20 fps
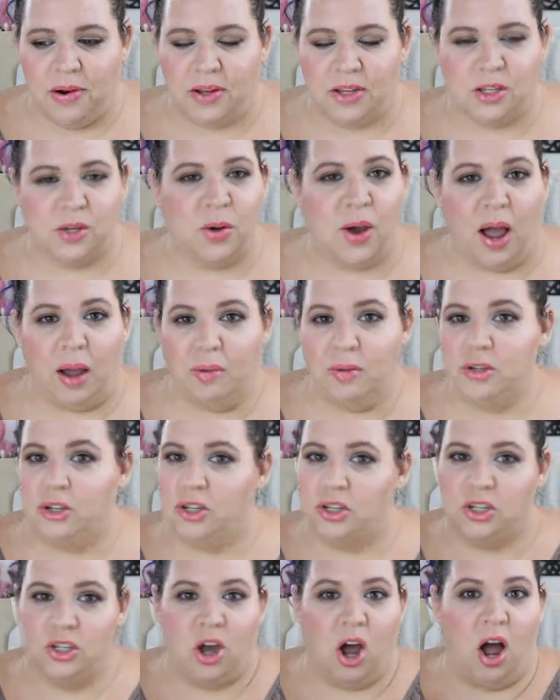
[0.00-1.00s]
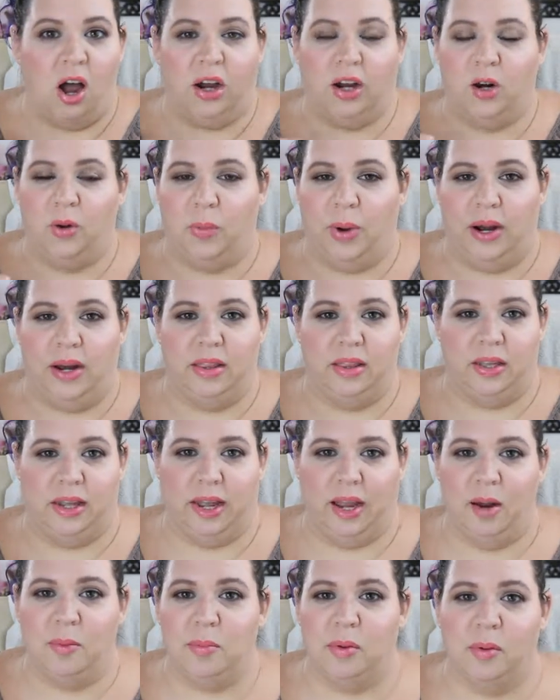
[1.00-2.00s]
So I was just talking away to the
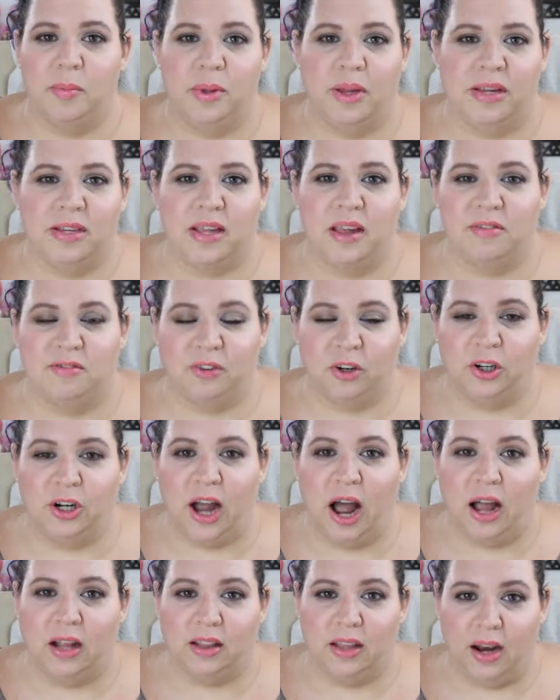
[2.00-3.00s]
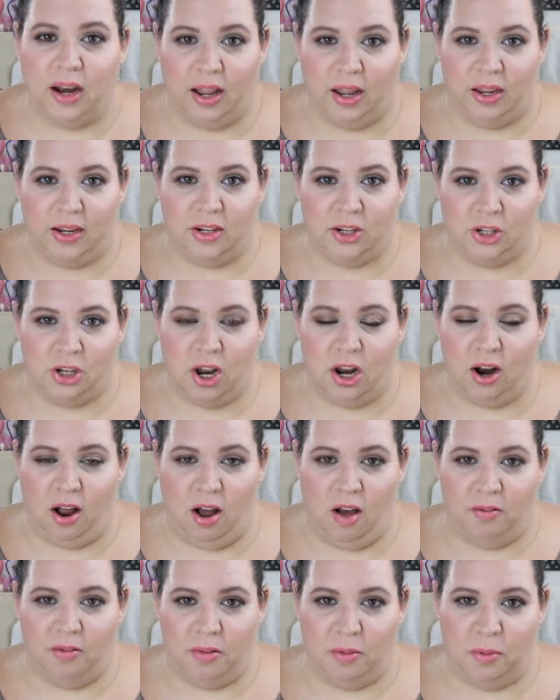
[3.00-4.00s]
camera because I forgot that I had shut
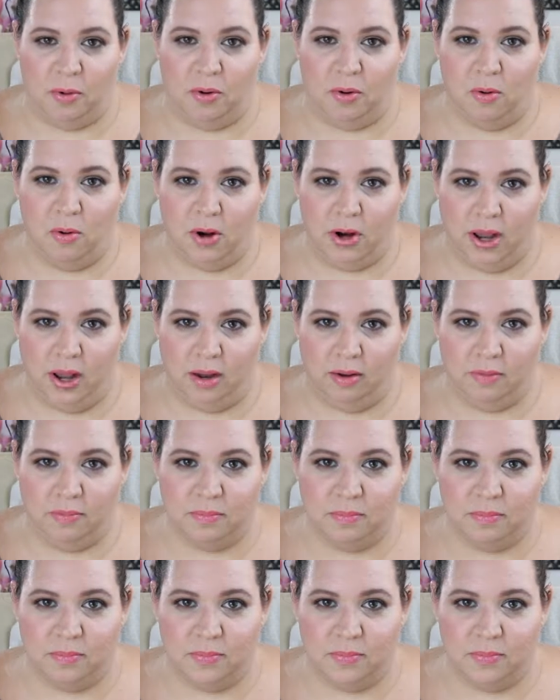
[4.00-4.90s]
off the recording.